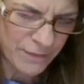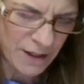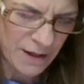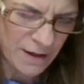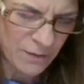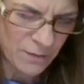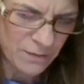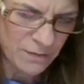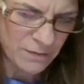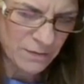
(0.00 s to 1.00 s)
Yeah,
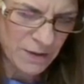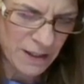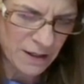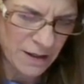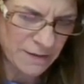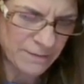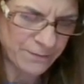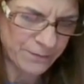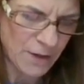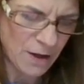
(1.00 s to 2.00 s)
why not?
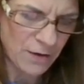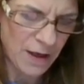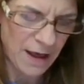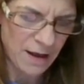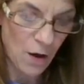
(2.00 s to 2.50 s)
Okay.